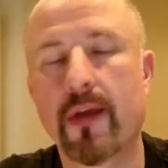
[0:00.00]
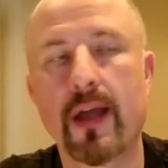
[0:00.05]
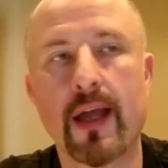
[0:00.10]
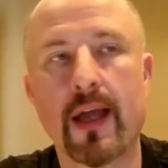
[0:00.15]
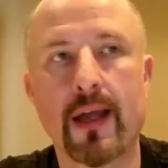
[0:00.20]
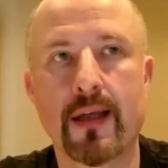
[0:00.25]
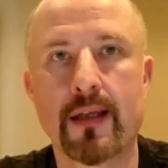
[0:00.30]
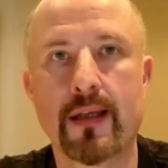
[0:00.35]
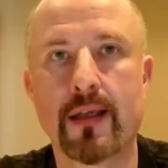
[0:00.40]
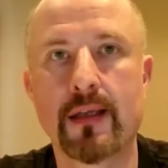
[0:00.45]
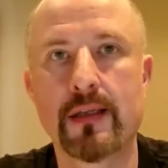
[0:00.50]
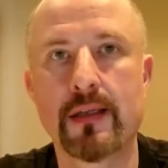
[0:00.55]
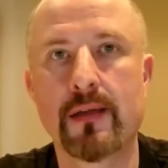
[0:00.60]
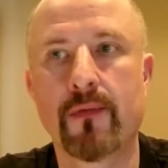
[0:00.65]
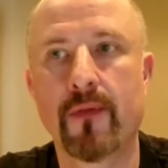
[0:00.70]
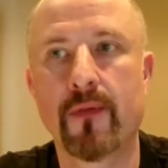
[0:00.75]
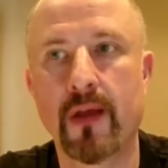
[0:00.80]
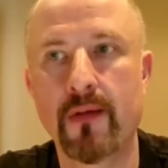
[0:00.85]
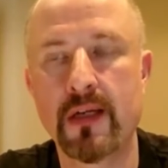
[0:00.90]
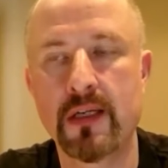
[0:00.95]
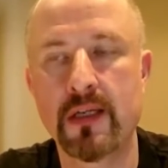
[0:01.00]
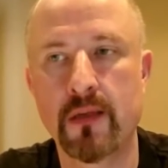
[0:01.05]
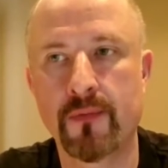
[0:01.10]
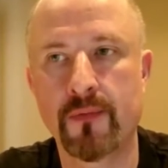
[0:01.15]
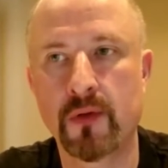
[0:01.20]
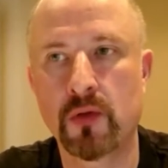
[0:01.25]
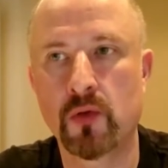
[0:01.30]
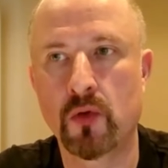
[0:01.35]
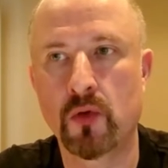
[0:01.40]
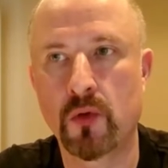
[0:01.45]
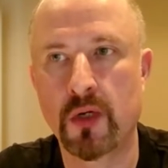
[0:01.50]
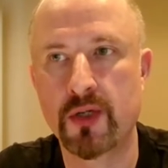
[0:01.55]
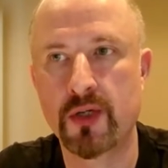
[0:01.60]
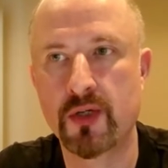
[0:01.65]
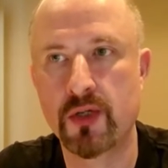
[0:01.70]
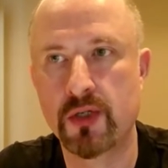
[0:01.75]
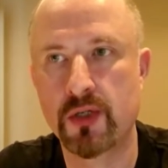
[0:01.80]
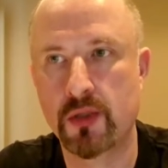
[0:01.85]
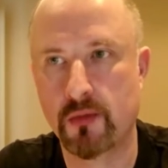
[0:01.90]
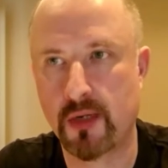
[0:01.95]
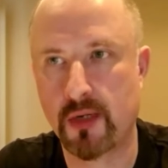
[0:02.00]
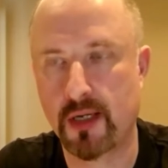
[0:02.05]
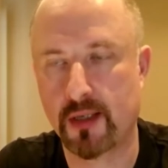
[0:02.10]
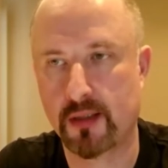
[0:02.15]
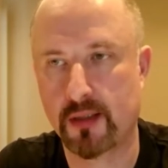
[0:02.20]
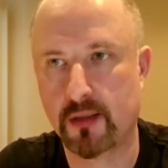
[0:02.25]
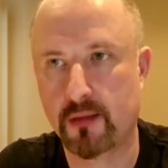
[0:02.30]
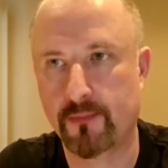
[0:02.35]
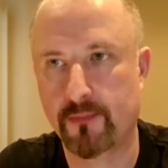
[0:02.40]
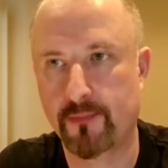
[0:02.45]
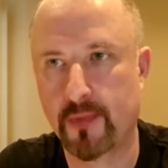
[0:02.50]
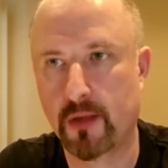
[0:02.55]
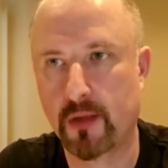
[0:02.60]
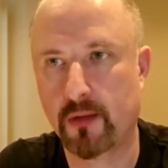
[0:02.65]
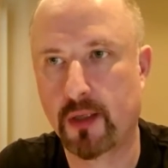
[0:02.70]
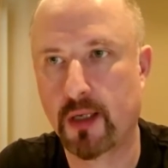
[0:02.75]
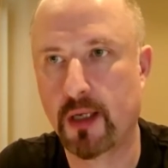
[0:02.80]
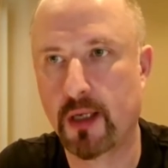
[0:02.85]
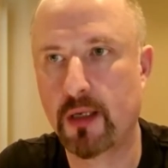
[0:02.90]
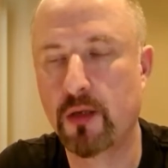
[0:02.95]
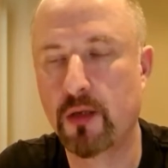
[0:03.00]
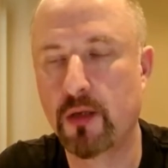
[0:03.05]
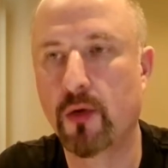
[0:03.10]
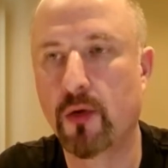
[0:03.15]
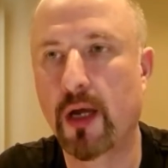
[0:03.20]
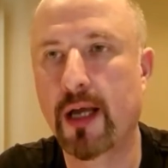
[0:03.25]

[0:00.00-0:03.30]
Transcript: that is a very difficult question to ask. Okay,